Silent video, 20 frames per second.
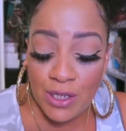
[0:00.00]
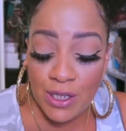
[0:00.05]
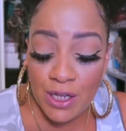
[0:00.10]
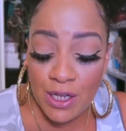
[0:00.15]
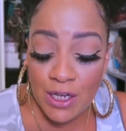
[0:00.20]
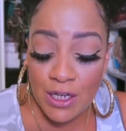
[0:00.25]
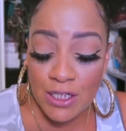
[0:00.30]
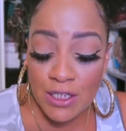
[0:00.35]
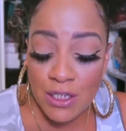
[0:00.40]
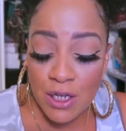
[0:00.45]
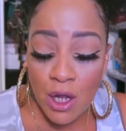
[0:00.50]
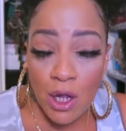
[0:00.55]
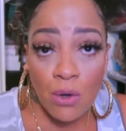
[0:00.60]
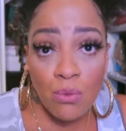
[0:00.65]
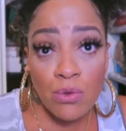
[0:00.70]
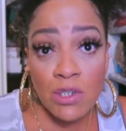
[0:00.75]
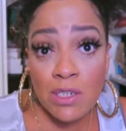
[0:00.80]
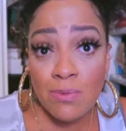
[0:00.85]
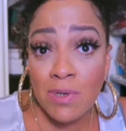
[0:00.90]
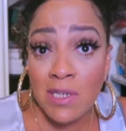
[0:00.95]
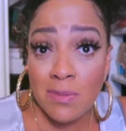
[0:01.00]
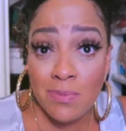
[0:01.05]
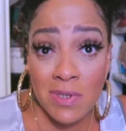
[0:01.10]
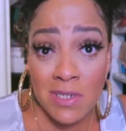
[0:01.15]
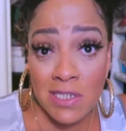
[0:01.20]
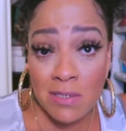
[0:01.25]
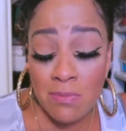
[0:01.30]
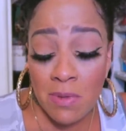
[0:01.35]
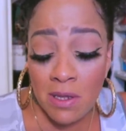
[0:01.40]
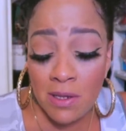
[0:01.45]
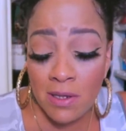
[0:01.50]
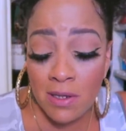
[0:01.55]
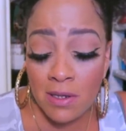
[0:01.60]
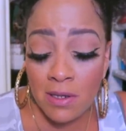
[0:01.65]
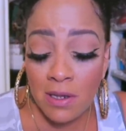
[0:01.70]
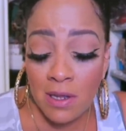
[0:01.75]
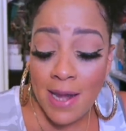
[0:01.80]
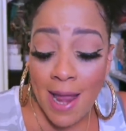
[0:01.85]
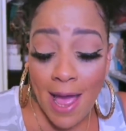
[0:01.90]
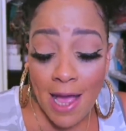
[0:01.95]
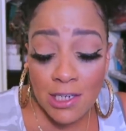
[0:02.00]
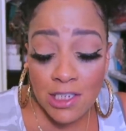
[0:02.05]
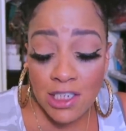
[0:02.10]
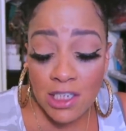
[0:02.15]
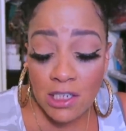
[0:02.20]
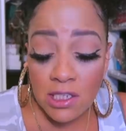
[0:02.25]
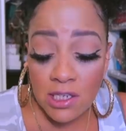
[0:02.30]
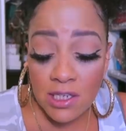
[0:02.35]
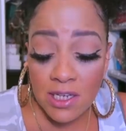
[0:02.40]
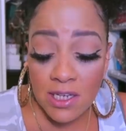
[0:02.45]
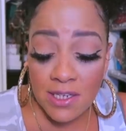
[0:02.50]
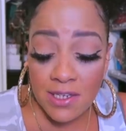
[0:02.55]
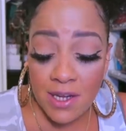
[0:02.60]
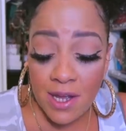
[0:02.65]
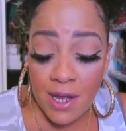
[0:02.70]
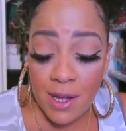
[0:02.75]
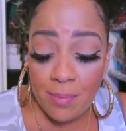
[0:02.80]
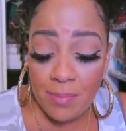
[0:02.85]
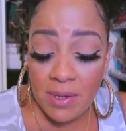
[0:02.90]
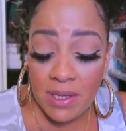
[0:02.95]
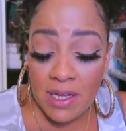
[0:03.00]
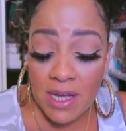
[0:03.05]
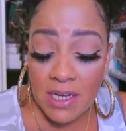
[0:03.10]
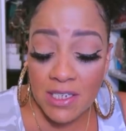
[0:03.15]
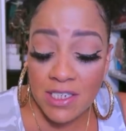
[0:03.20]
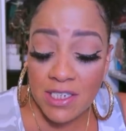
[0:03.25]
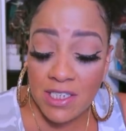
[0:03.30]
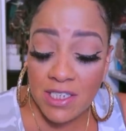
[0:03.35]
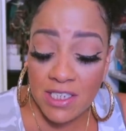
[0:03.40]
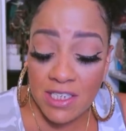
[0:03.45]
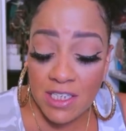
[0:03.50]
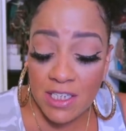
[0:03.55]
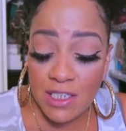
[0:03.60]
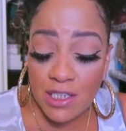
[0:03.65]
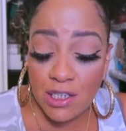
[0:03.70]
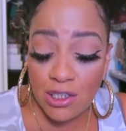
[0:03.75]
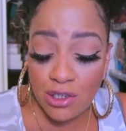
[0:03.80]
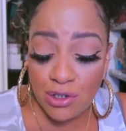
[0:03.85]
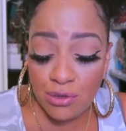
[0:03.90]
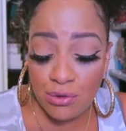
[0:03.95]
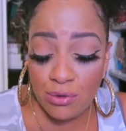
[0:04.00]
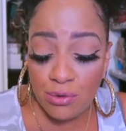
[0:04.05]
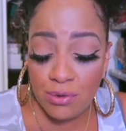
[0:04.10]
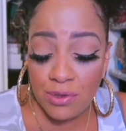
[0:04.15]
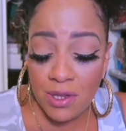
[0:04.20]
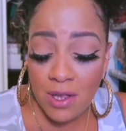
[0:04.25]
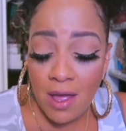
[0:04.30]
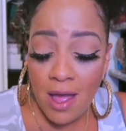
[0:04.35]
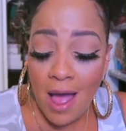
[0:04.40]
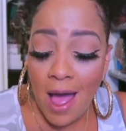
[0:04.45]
years, which must be his mother. Now she looking dumb because she sees the truth.